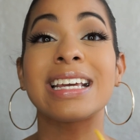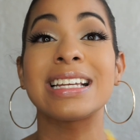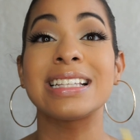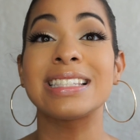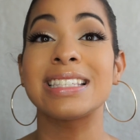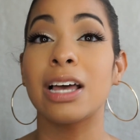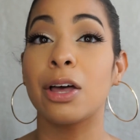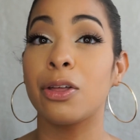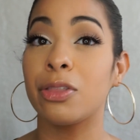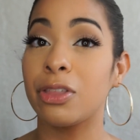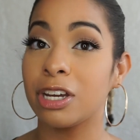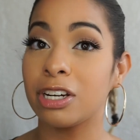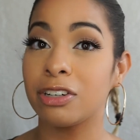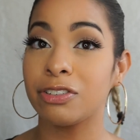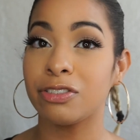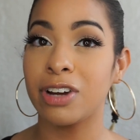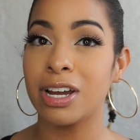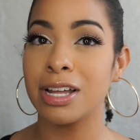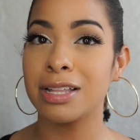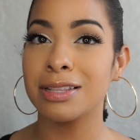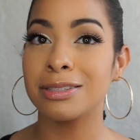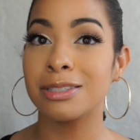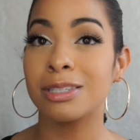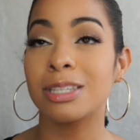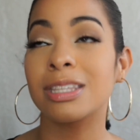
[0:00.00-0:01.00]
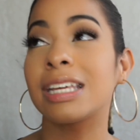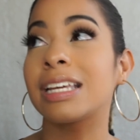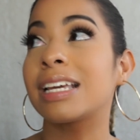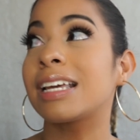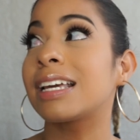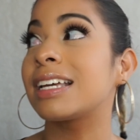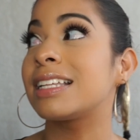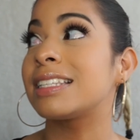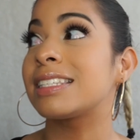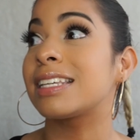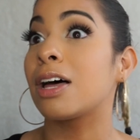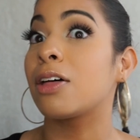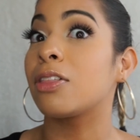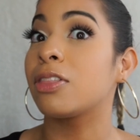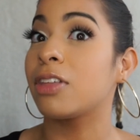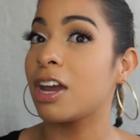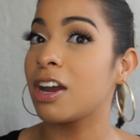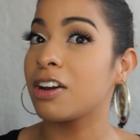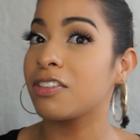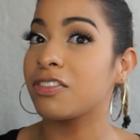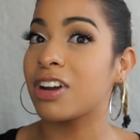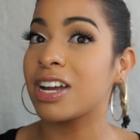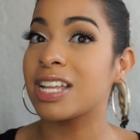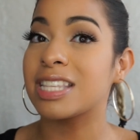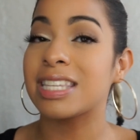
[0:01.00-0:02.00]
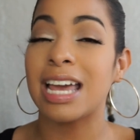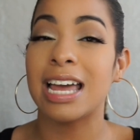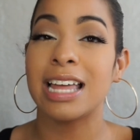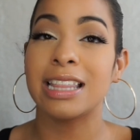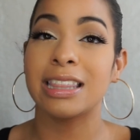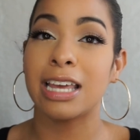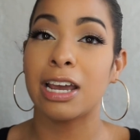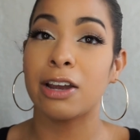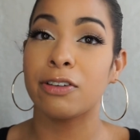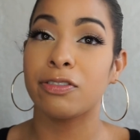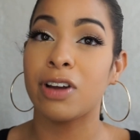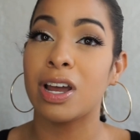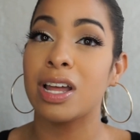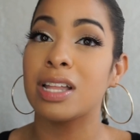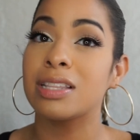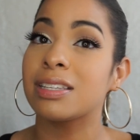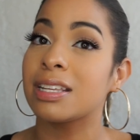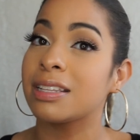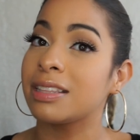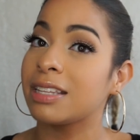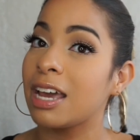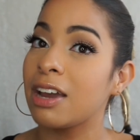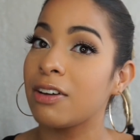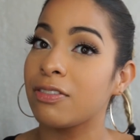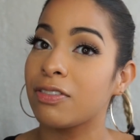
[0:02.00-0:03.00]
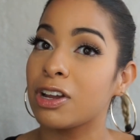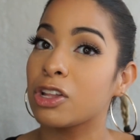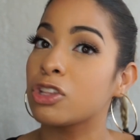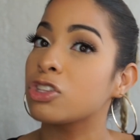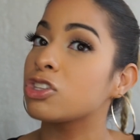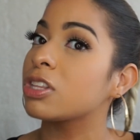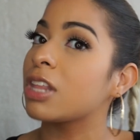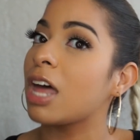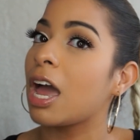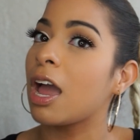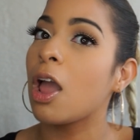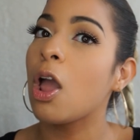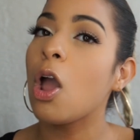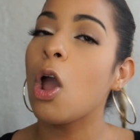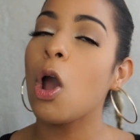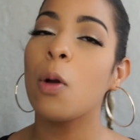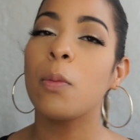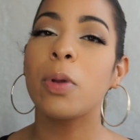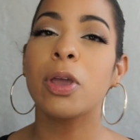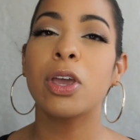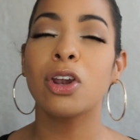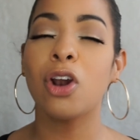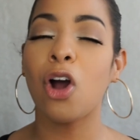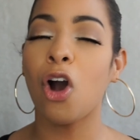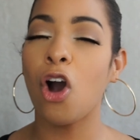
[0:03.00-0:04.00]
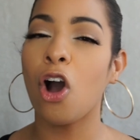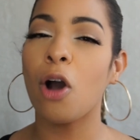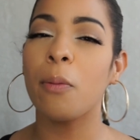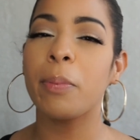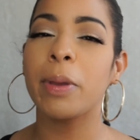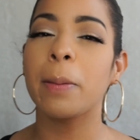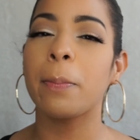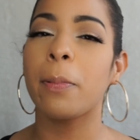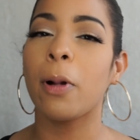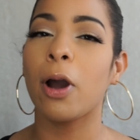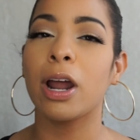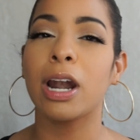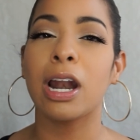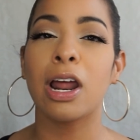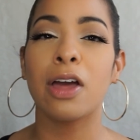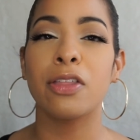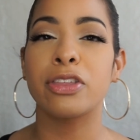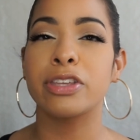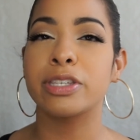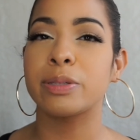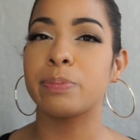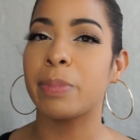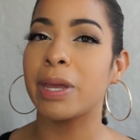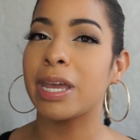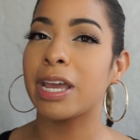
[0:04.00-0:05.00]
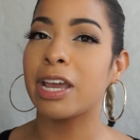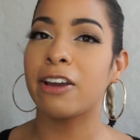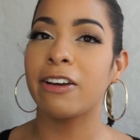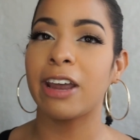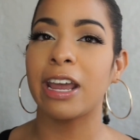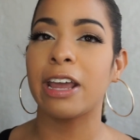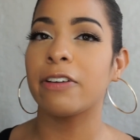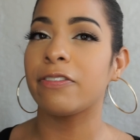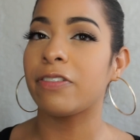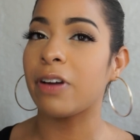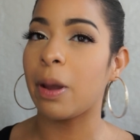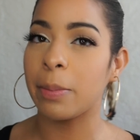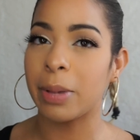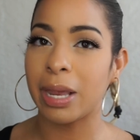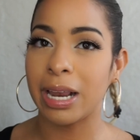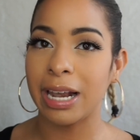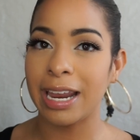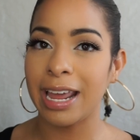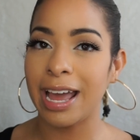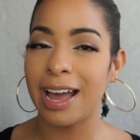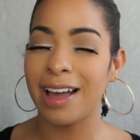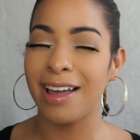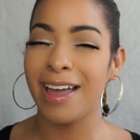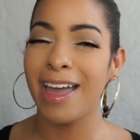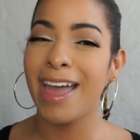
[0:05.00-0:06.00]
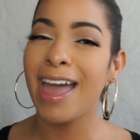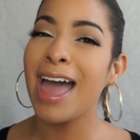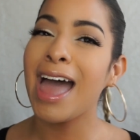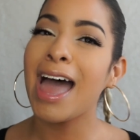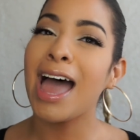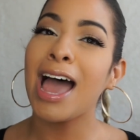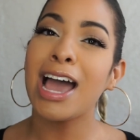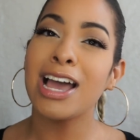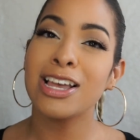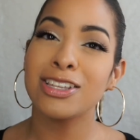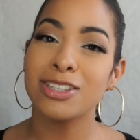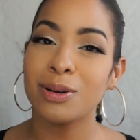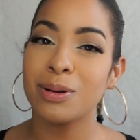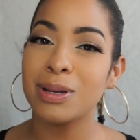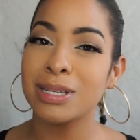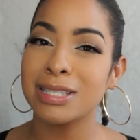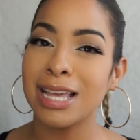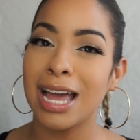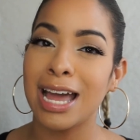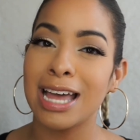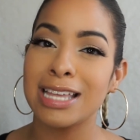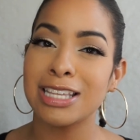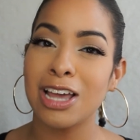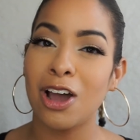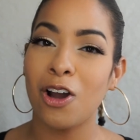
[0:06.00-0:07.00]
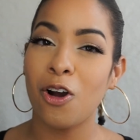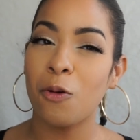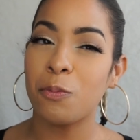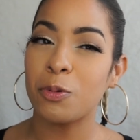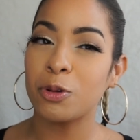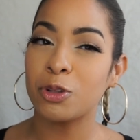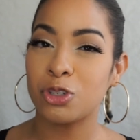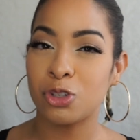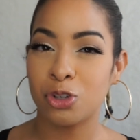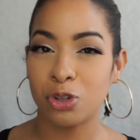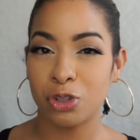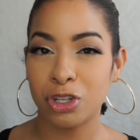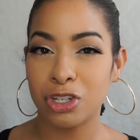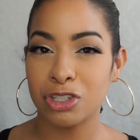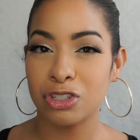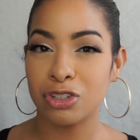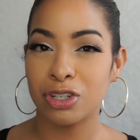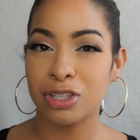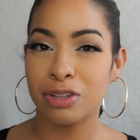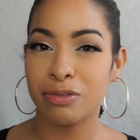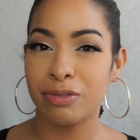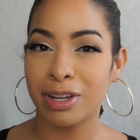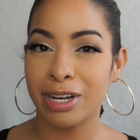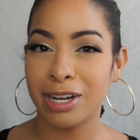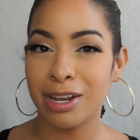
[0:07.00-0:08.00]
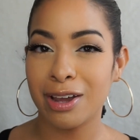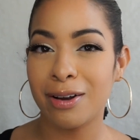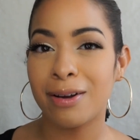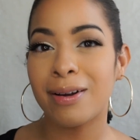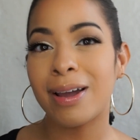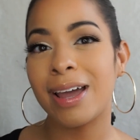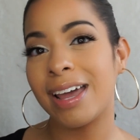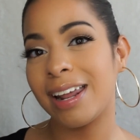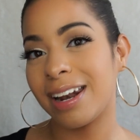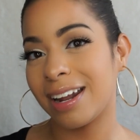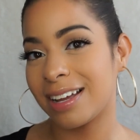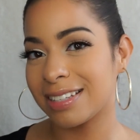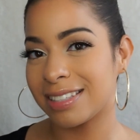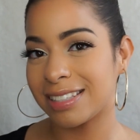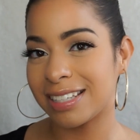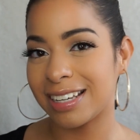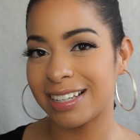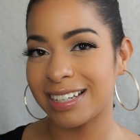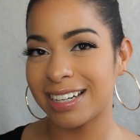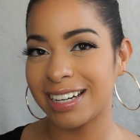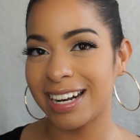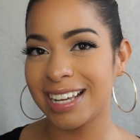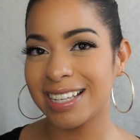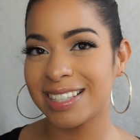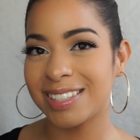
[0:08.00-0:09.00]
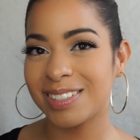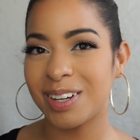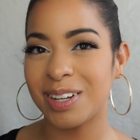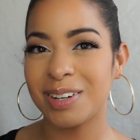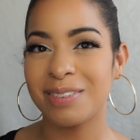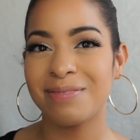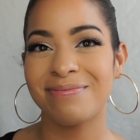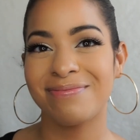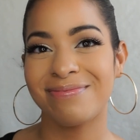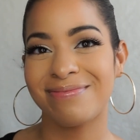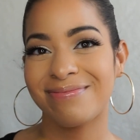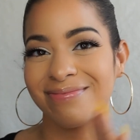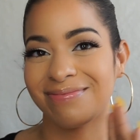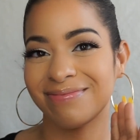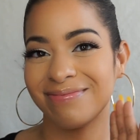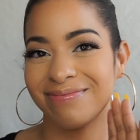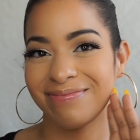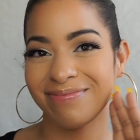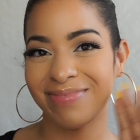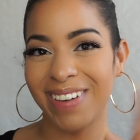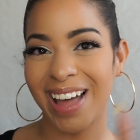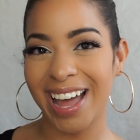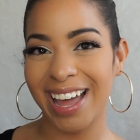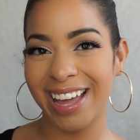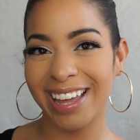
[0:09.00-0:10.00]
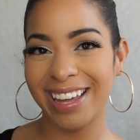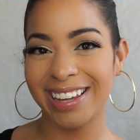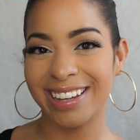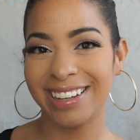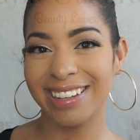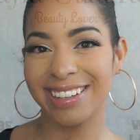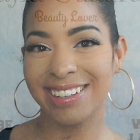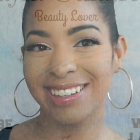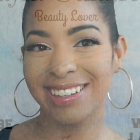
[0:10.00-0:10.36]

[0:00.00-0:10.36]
can tell their friends, so they can tell their friends and their friends and their friends, so that we can all be part of this big great familia. As always, guys, I hope you truly enjoyed the video, and I'll see you in the next one. Bye.